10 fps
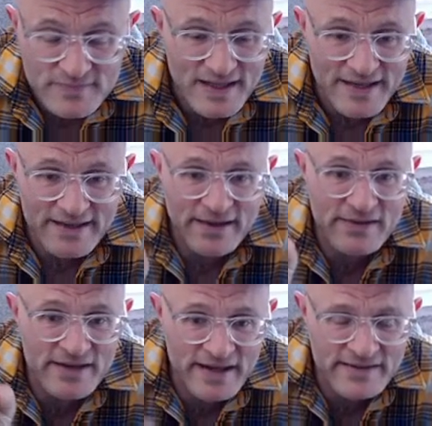And now
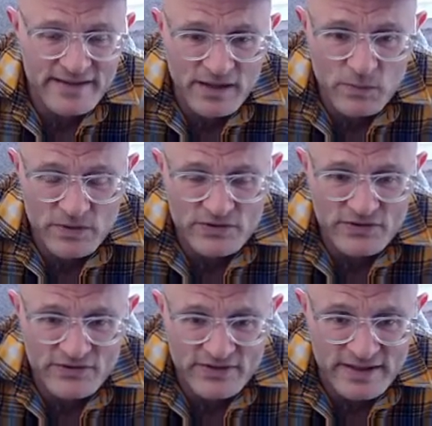the next thing I want you to
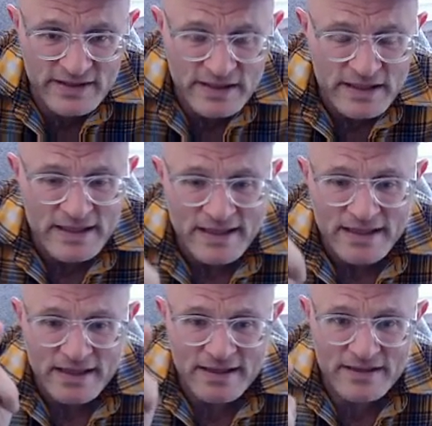see
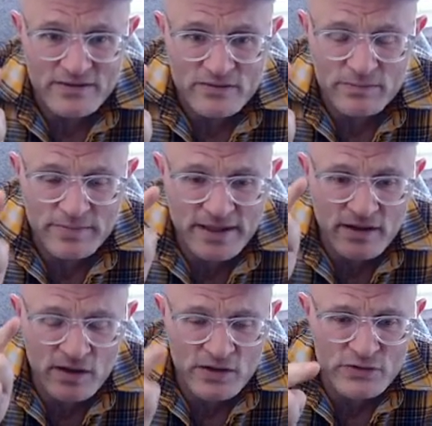is
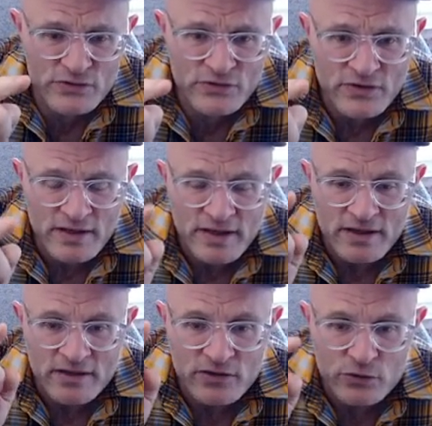because
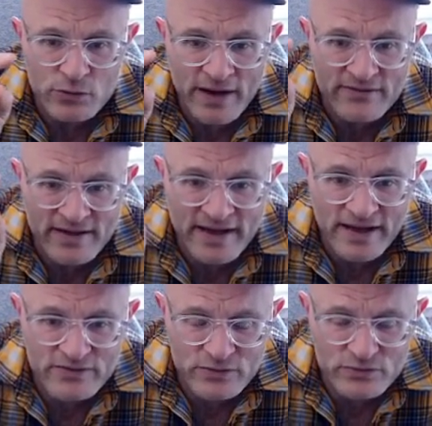you haven't
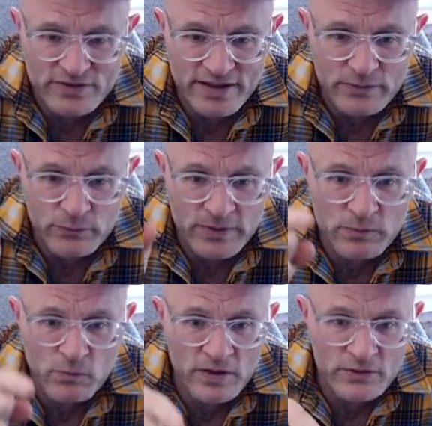castled yet, we
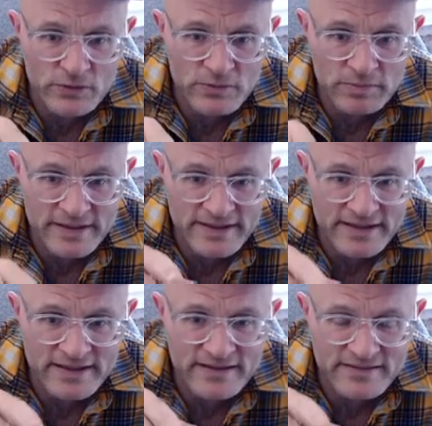want you to play
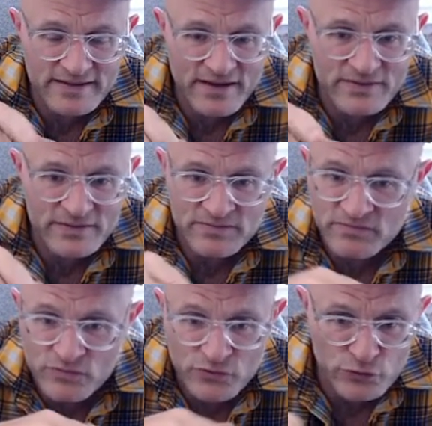king e7
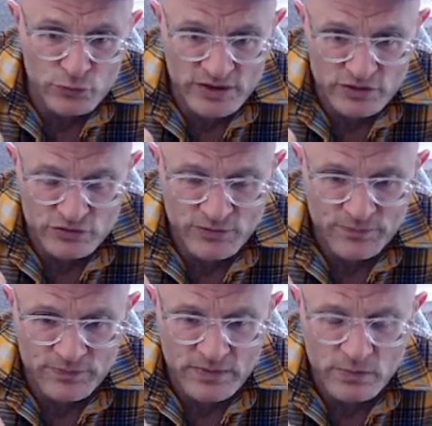soonish,
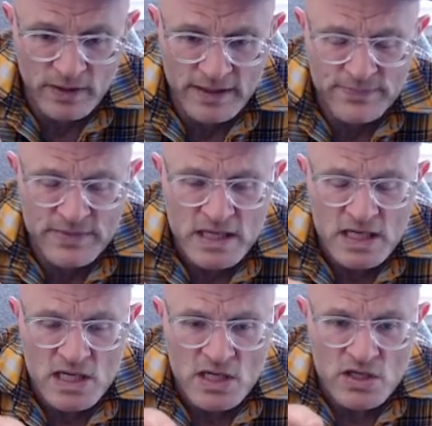right?
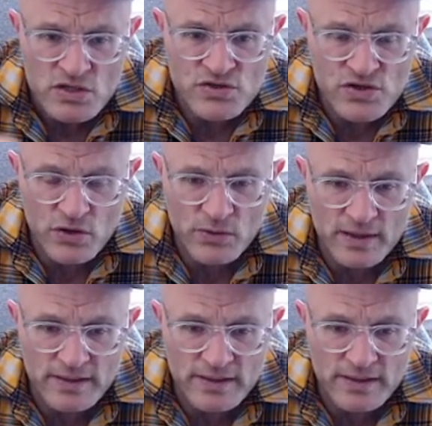So